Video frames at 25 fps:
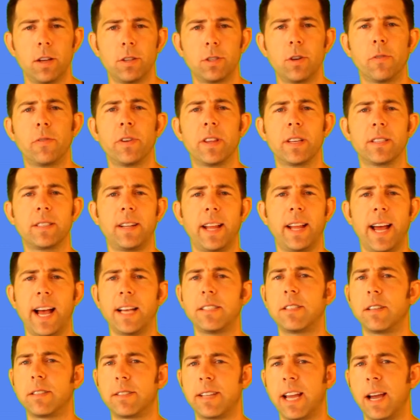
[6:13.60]
So for this
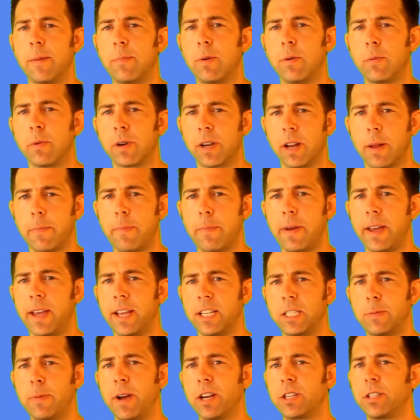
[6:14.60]
last example, we're going to
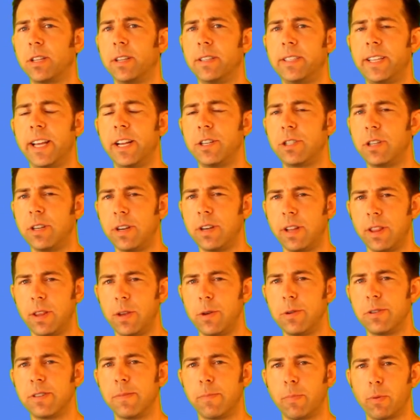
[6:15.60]
pay special attention to
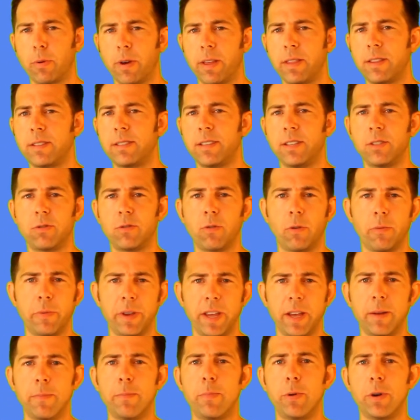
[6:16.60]
the use of parentheses when
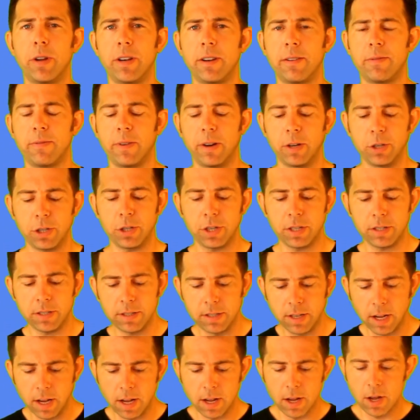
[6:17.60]
we input into
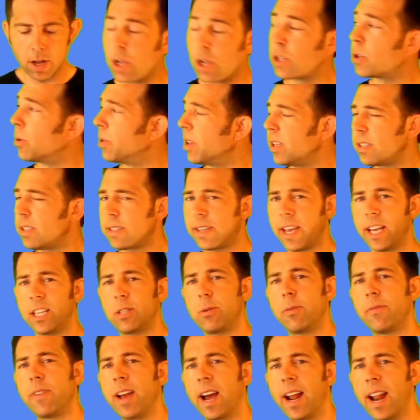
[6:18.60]
functions. So in this
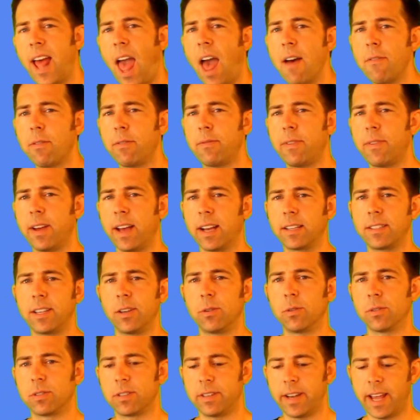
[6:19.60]
case, we've got f of x
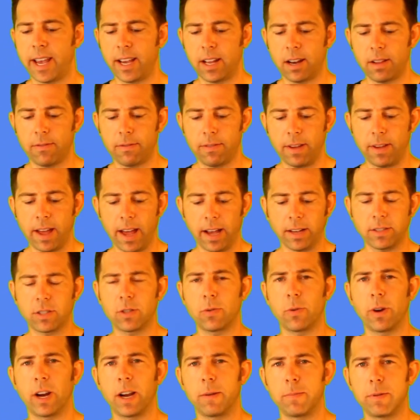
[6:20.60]
equals negative x
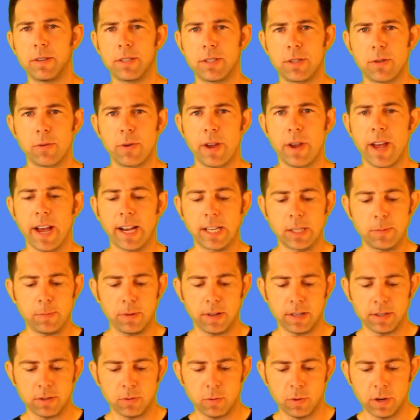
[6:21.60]
squared plus 3x
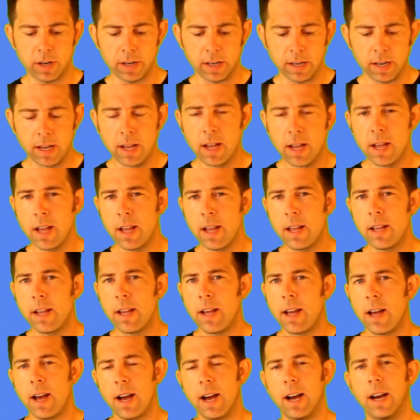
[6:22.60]
plus 1.
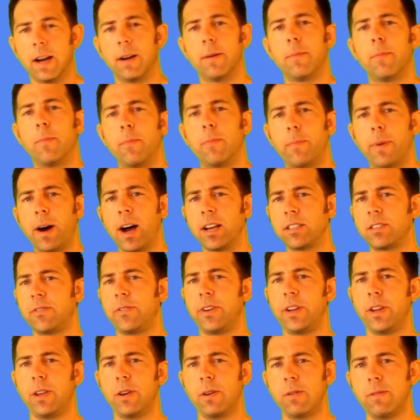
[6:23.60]
Uh, pause
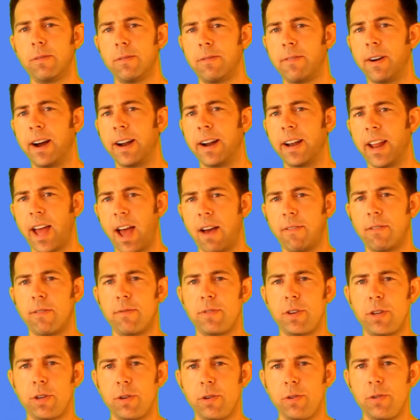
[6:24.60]
the video, find f
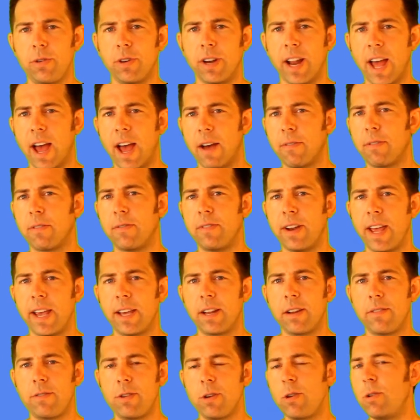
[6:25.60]
of 2 and f of
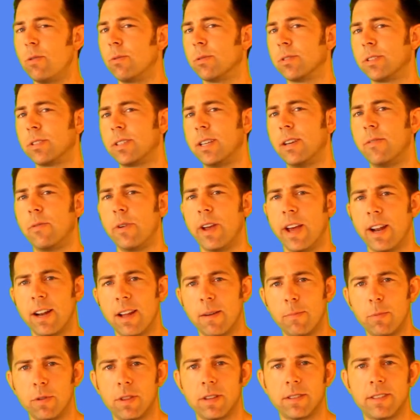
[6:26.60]
negative 2, and we'll see if we
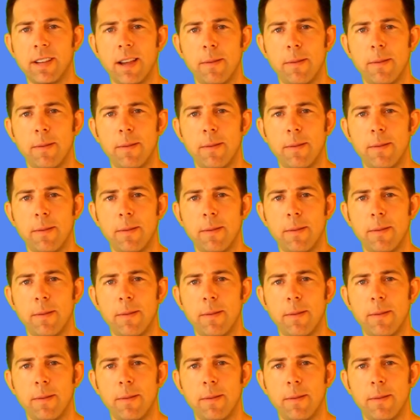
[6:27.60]
end up with the